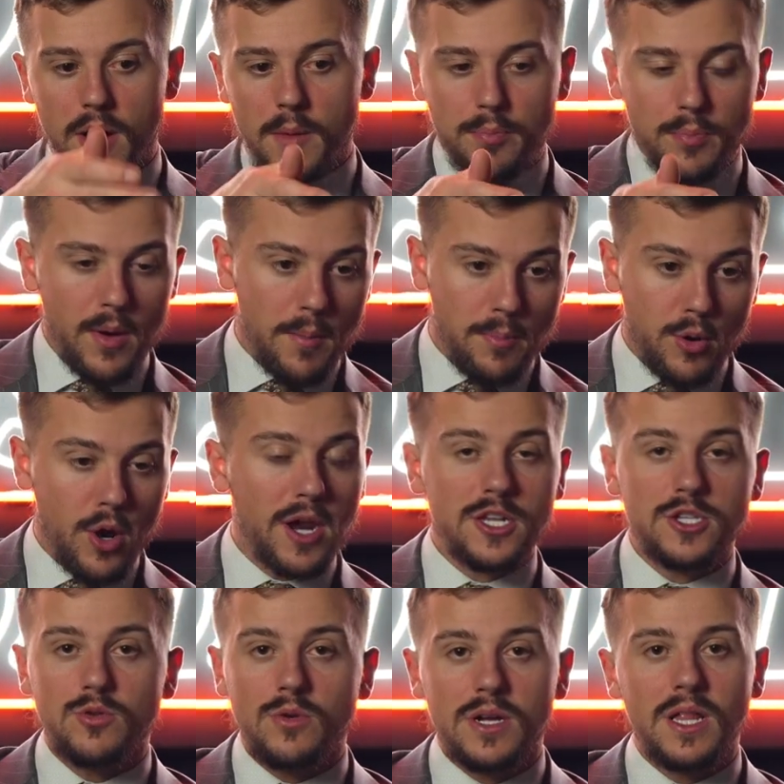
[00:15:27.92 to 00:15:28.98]
a product
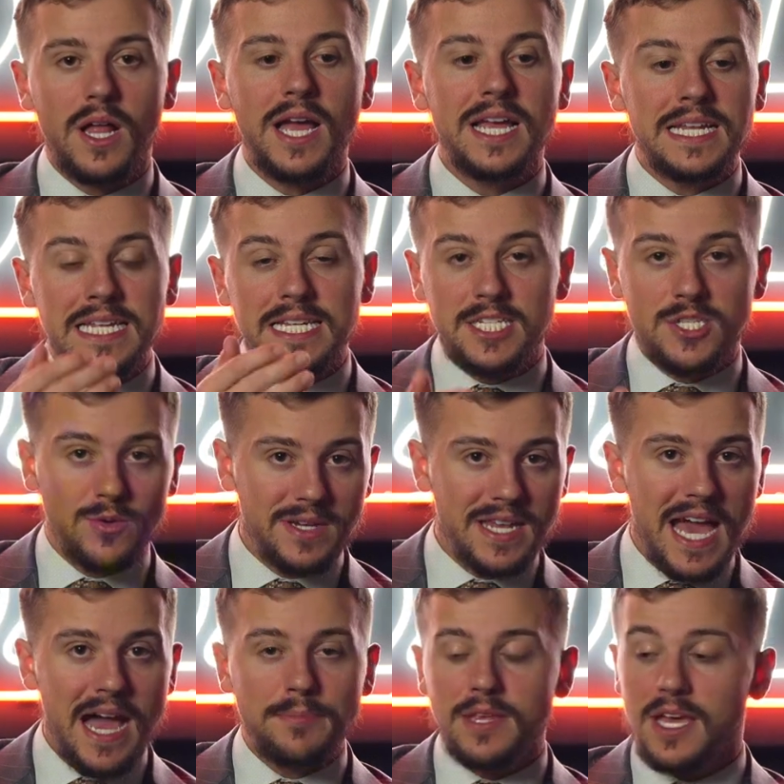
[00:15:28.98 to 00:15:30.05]
to a client needs to
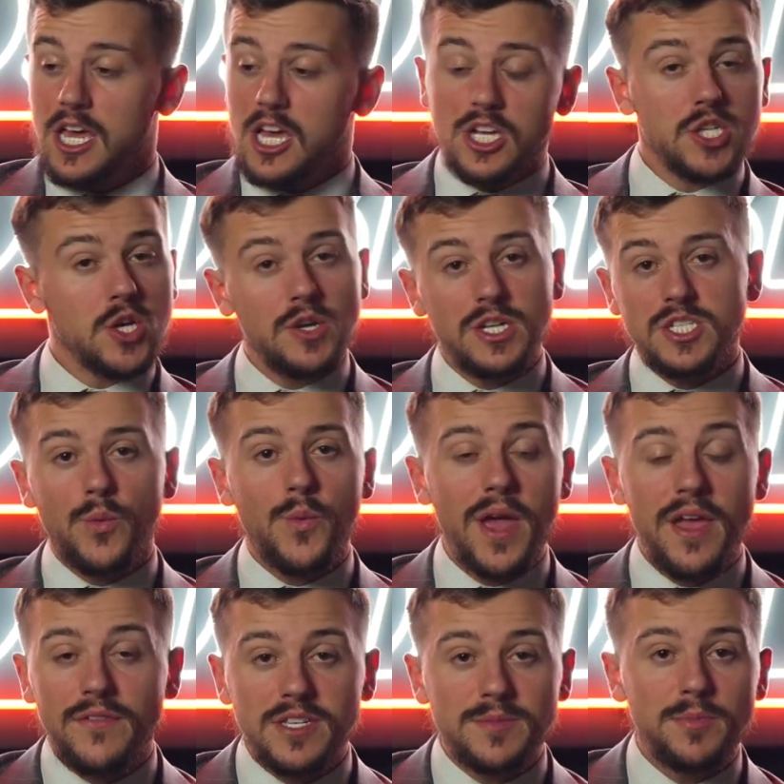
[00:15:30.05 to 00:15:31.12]
adapt, so does the way of
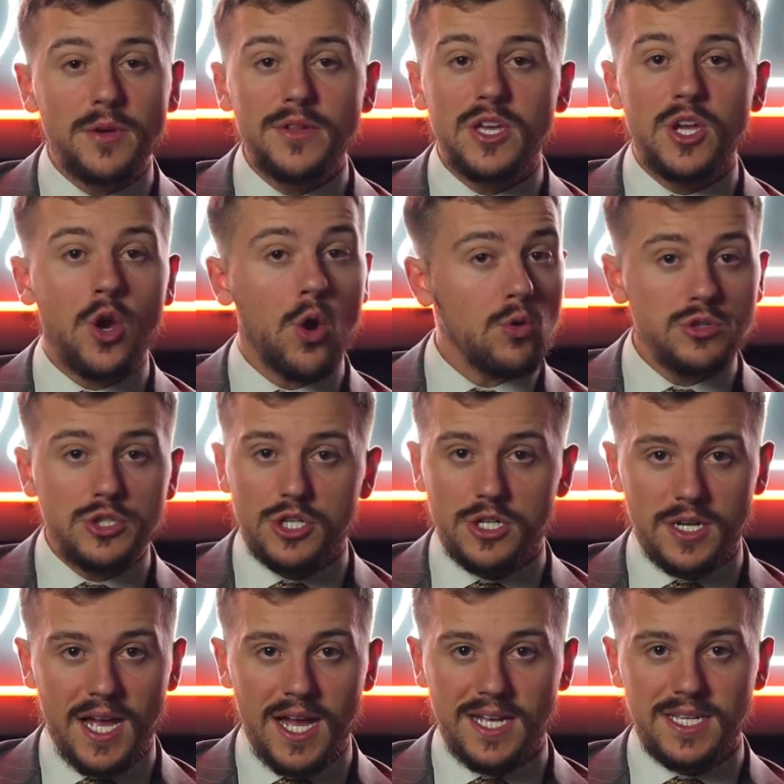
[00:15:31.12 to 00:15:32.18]
us building culture,
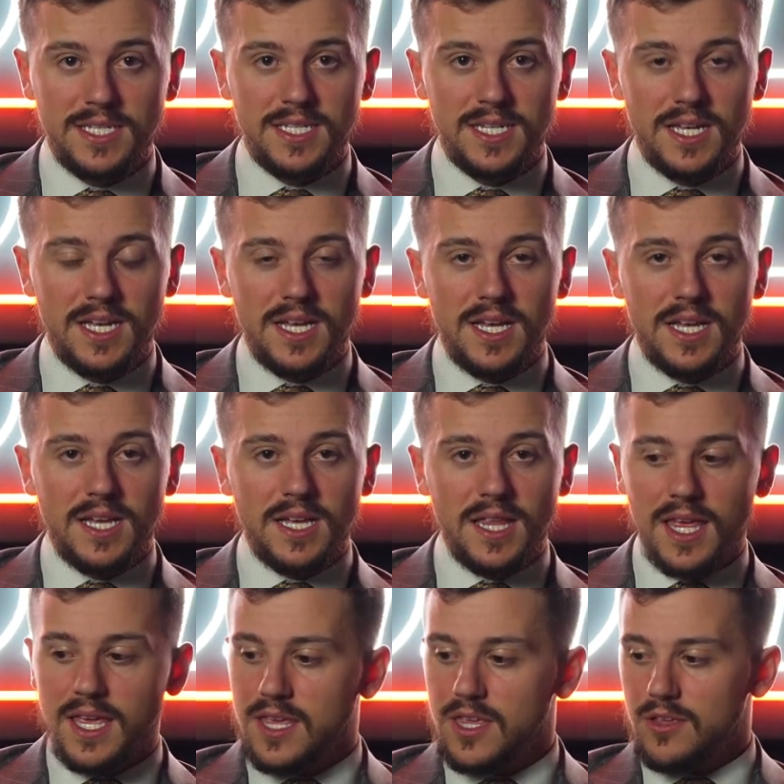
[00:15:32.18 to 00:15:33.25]
guys.
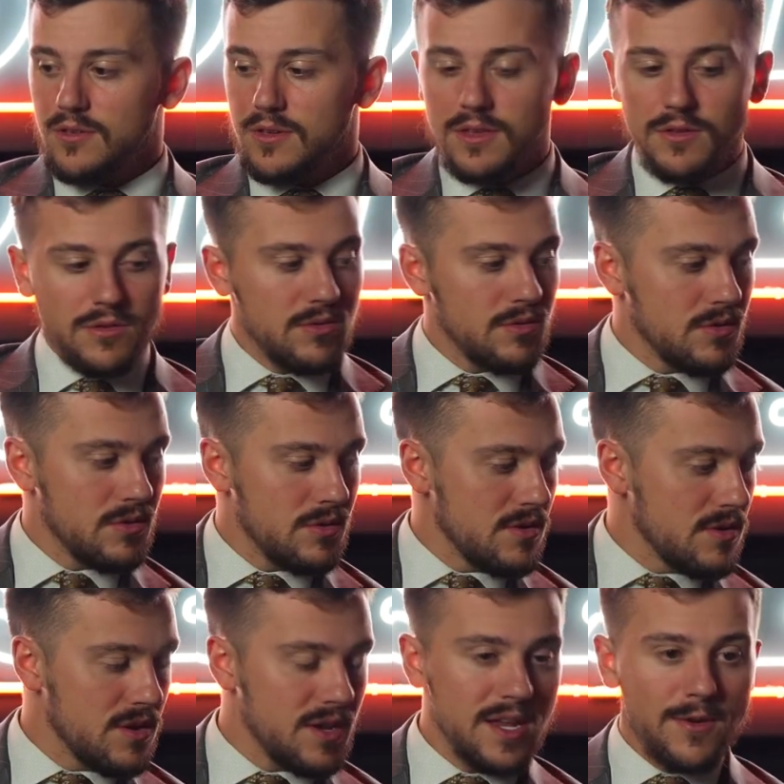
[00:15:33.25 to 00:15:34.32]
Like,
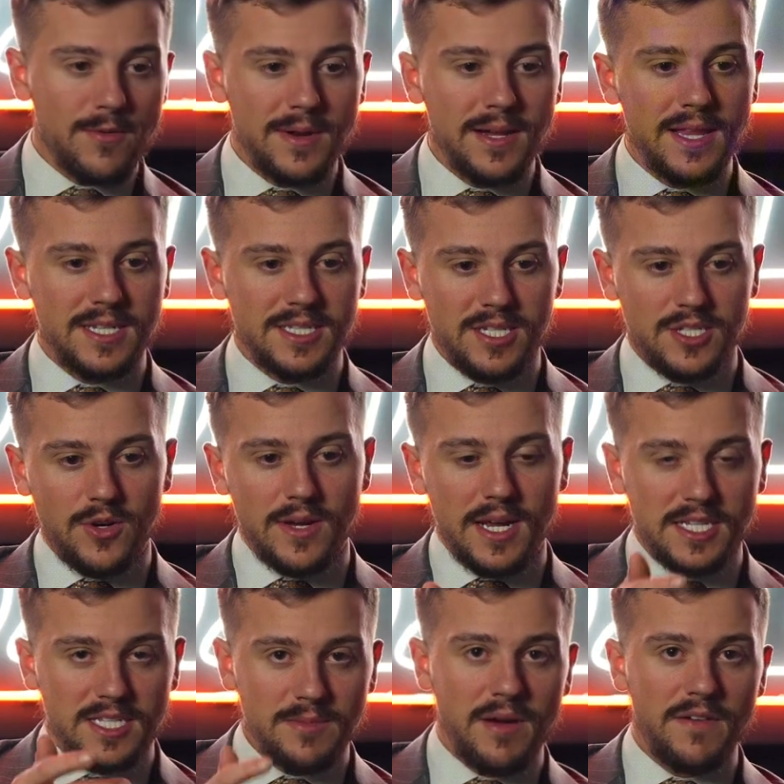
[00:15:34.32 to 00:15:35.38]
you need to realize this. Can I
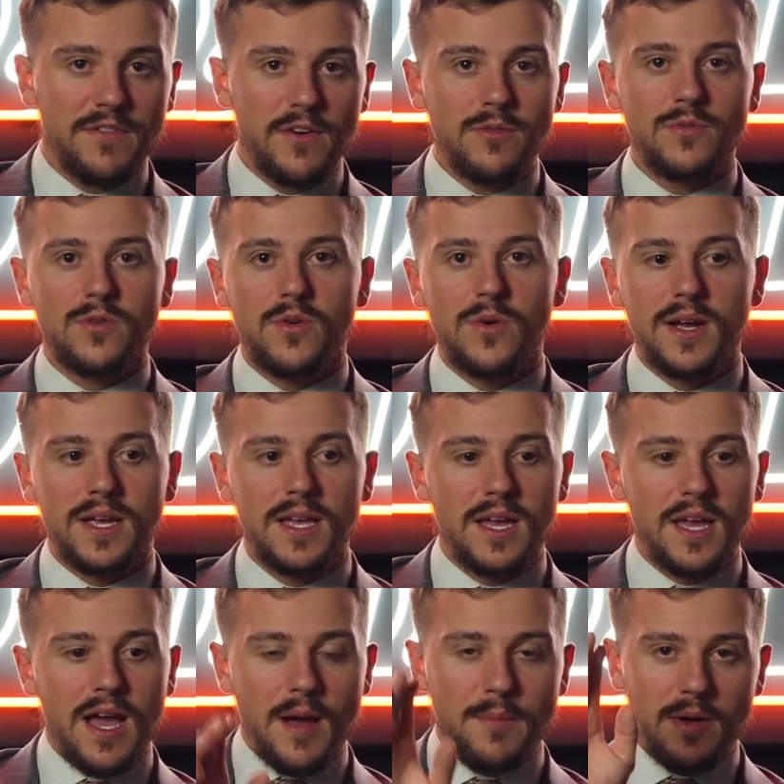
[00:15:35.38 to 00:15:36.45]
see my phone real quick?
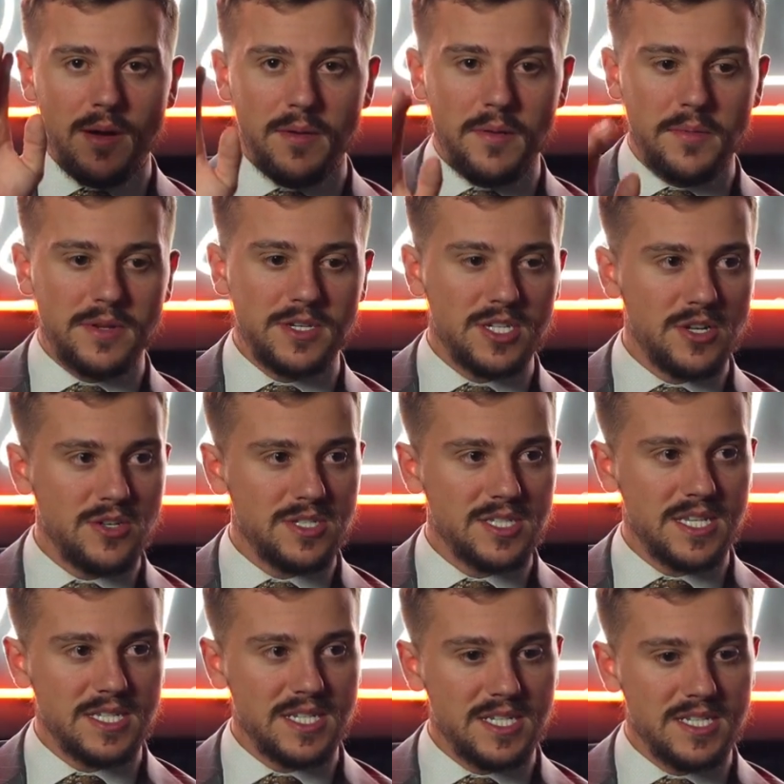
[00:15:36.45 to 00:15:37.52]
I'm just going to use this as
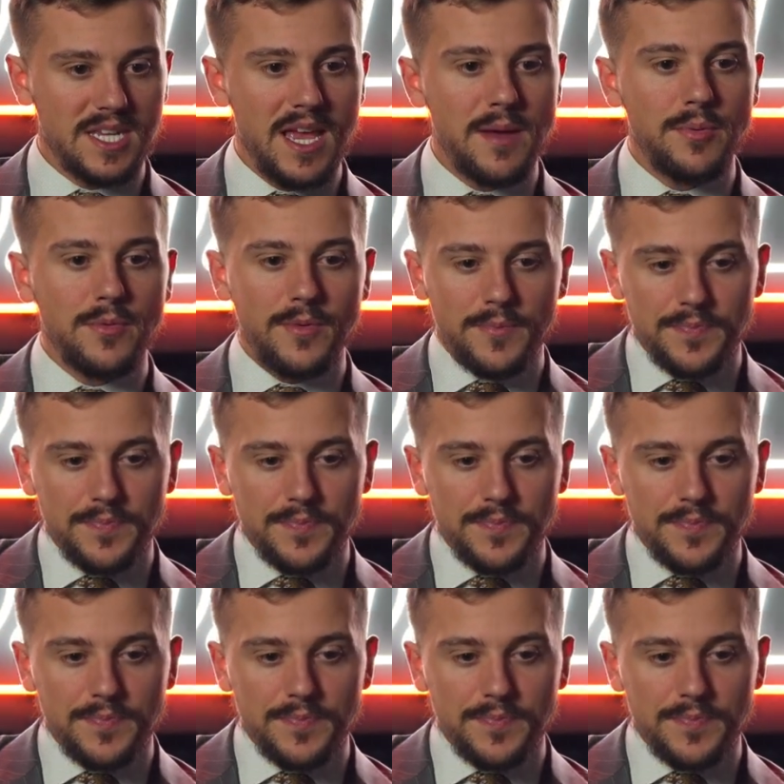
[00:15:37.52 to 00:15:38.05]
an example.